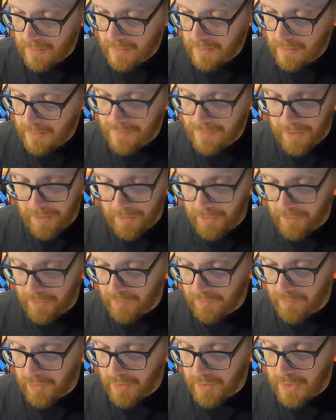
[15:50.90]
no, those
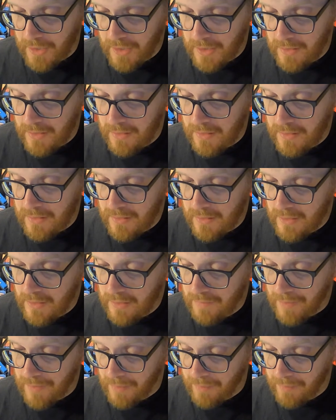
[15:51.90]
are rocky,
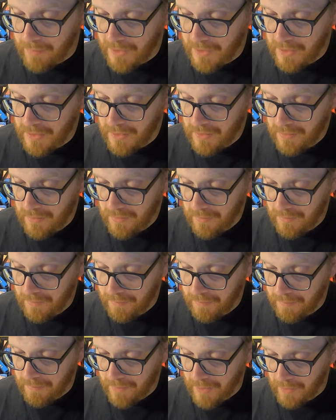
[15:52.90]
balbriggan,
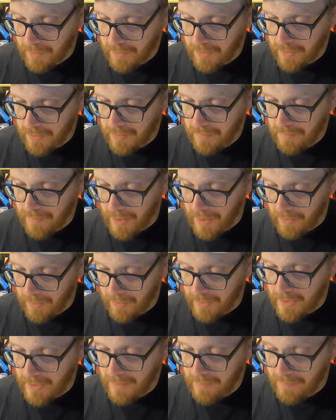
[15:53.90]
balcon,
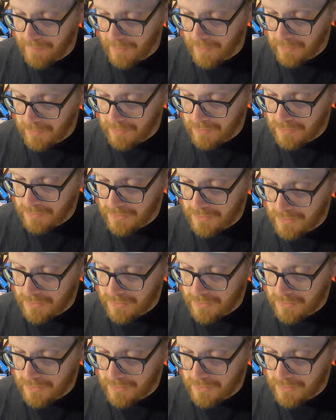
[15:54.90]
balcony, bald,